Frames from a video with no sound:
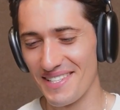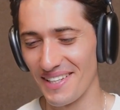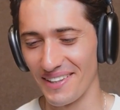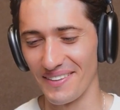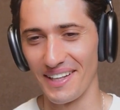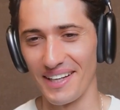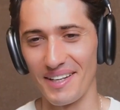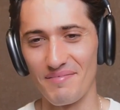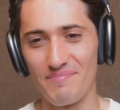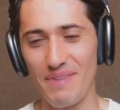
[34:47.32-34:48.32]
so,
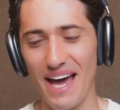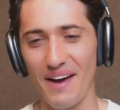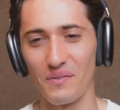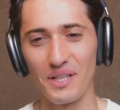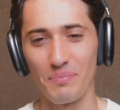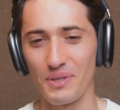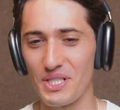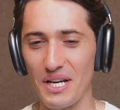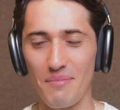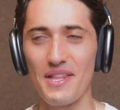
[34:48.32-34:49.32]
um, Matt, I really
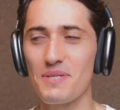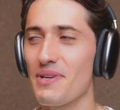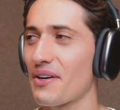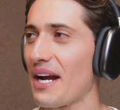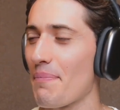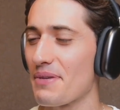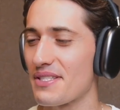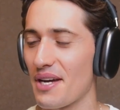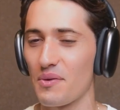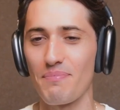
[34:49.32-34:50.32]
appreciate it, man. This has been a great
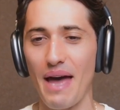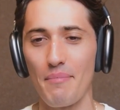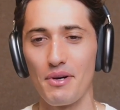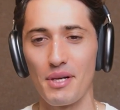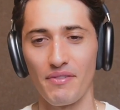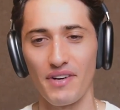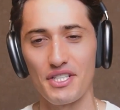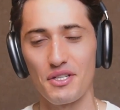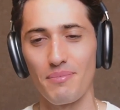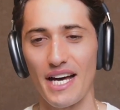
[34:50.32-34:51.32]
episode with Matt Mooney,
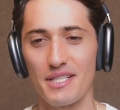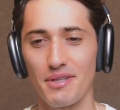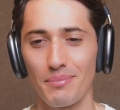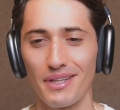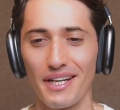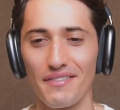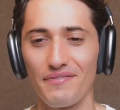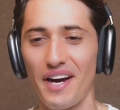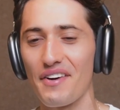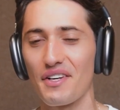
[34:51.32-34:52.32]
professional basketball player,
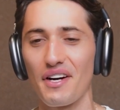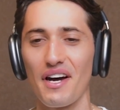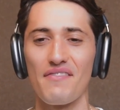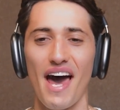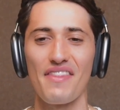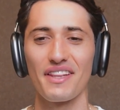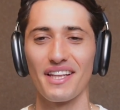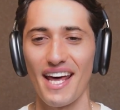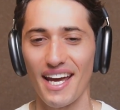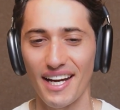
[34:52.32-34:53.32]
founder of
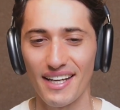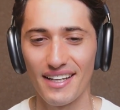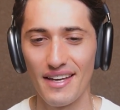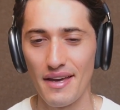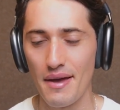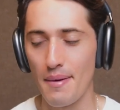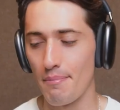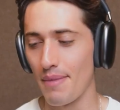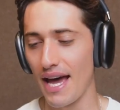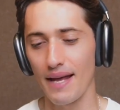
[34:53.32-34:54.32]
AthletIQ.
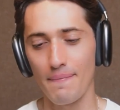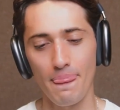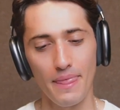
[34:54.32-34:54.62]
Matt,